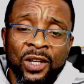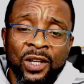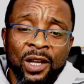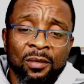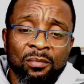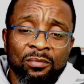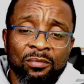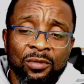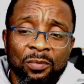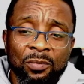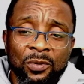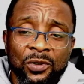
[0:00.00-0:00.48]

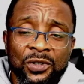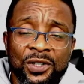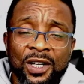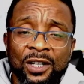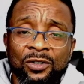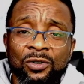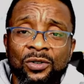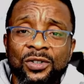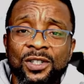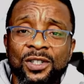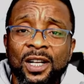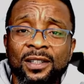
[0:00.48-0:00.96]
proposal
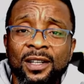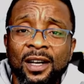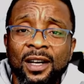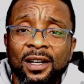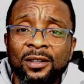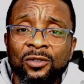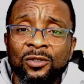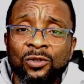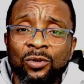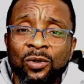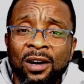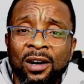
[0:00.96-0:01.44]
to start
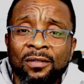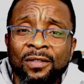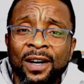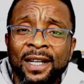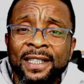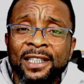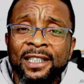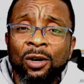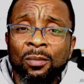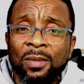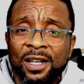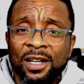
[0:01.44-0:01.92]
to have
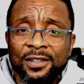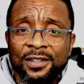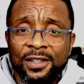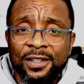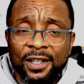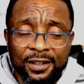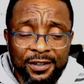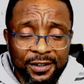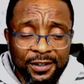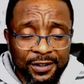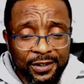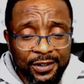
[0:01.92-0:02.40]
Anioma
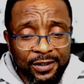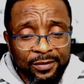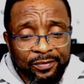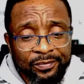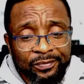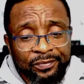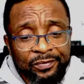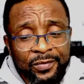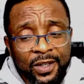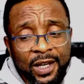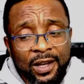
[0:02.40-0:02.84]
states.